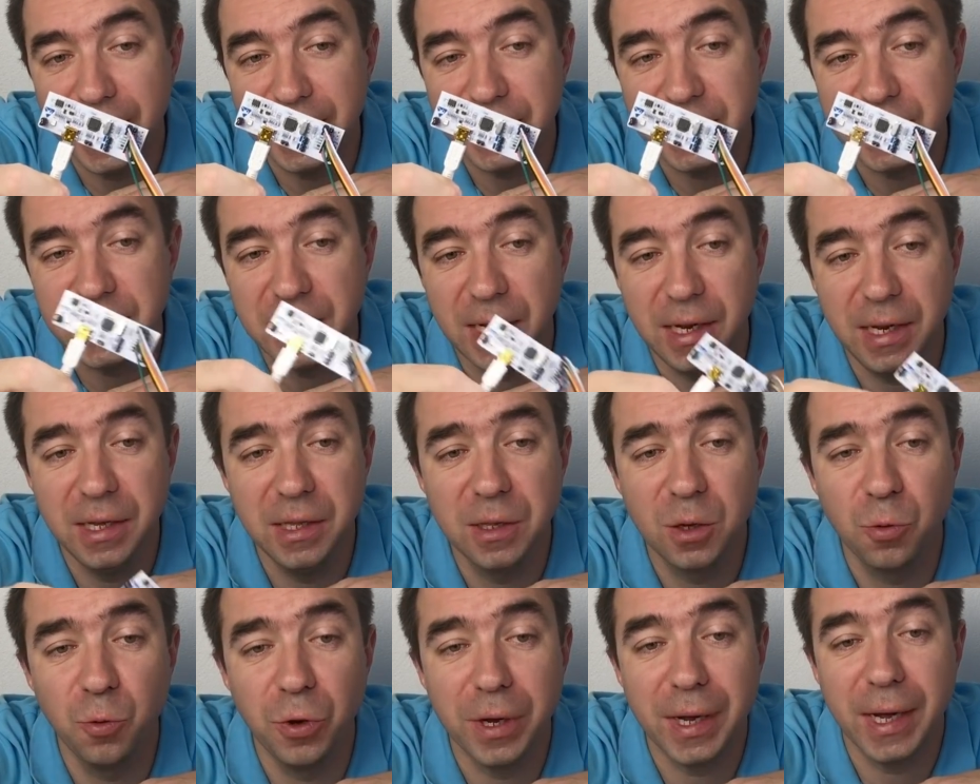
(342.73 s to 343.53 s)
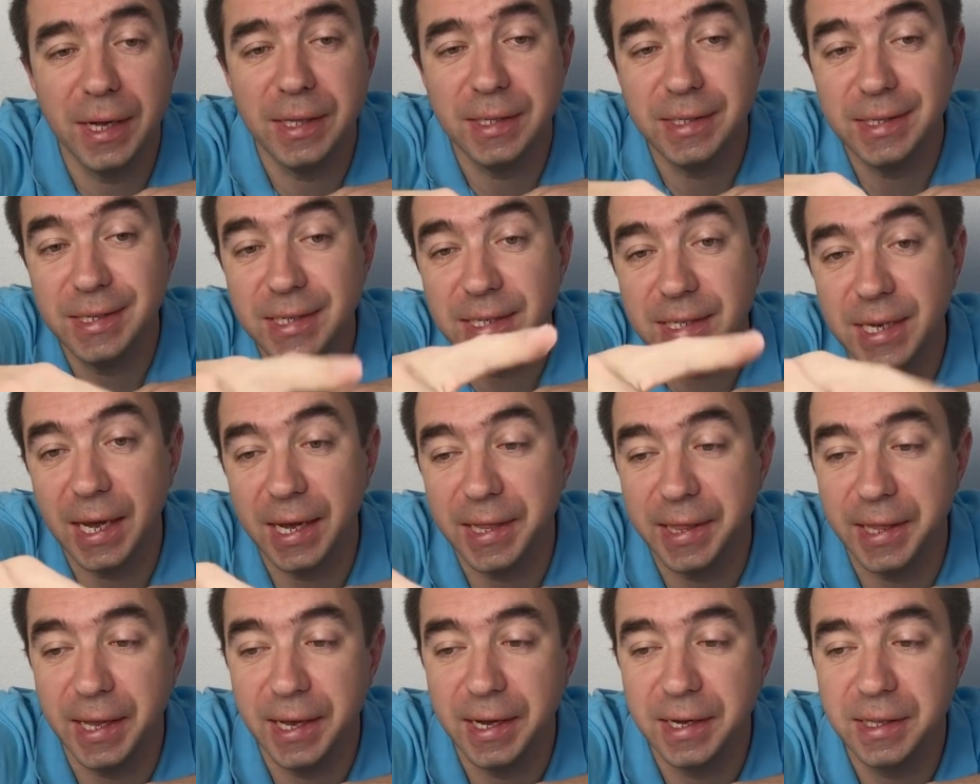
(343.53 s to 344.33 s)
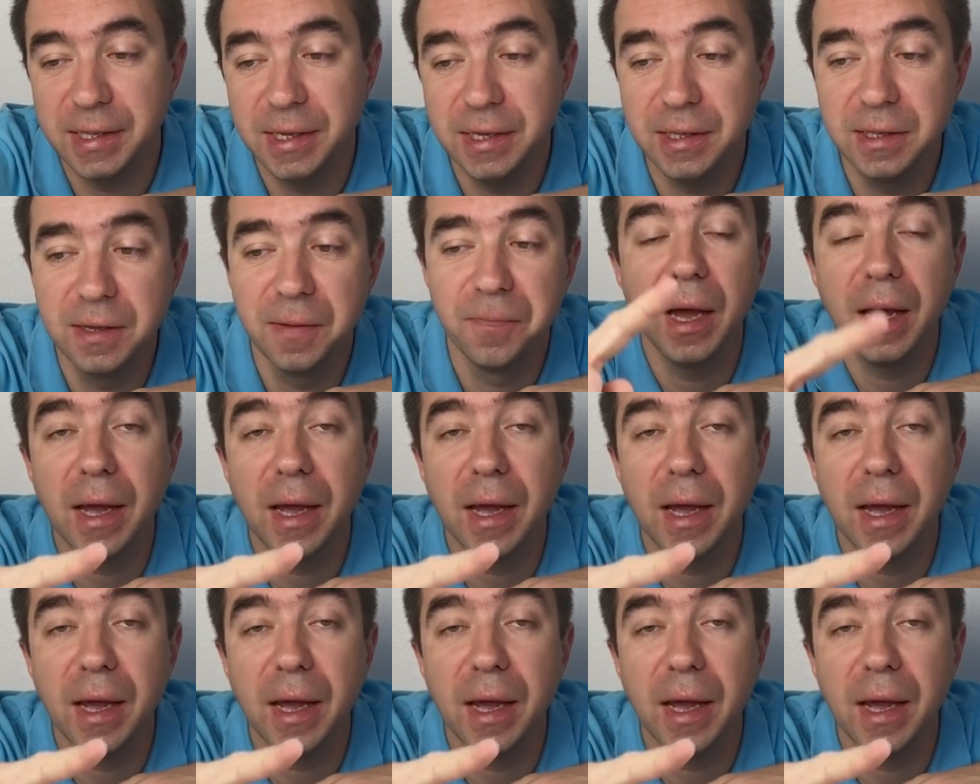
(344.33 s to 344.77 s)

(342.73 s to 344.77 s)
ST-Link, we can disconnect it.